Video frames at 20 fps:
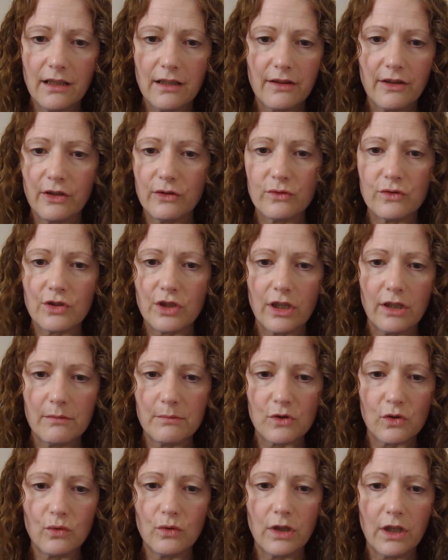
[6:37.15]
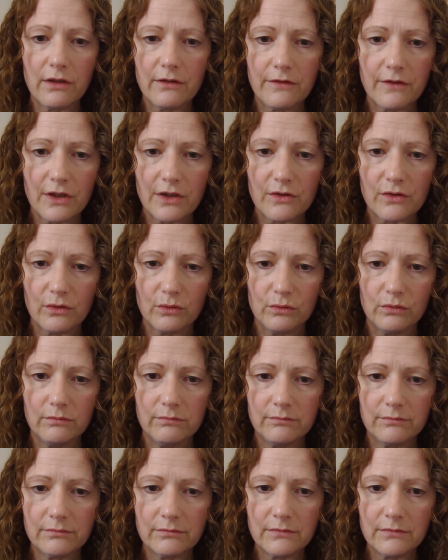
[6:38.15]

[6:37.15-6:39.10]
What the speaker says: those germs all over the school.